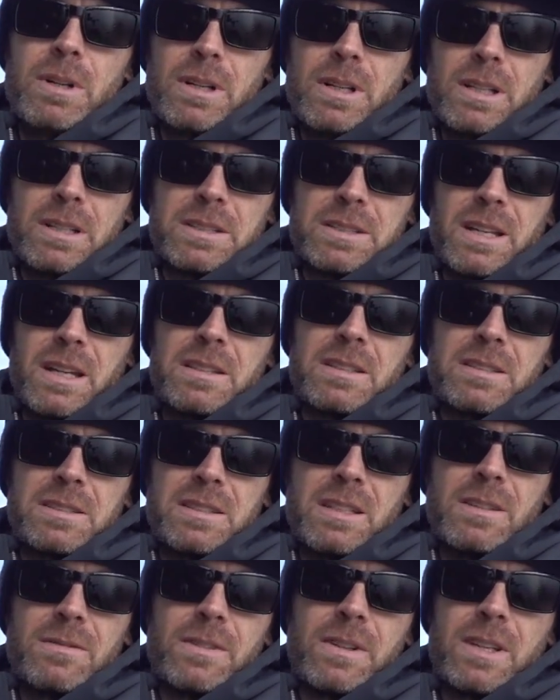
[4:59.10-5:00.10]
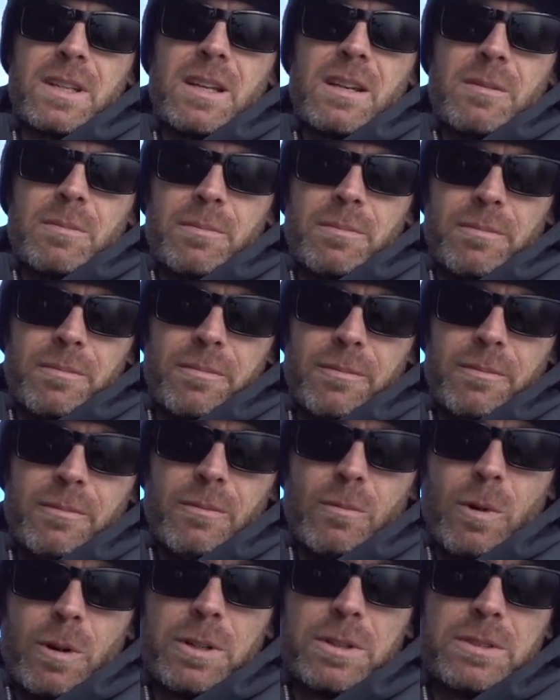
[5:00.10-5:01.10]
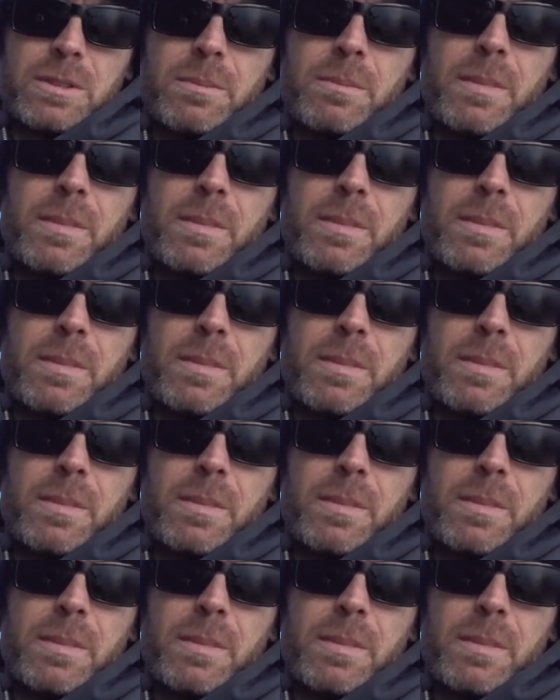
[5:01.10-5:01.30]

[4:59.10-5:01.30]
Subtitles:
Excited to see if it can't work some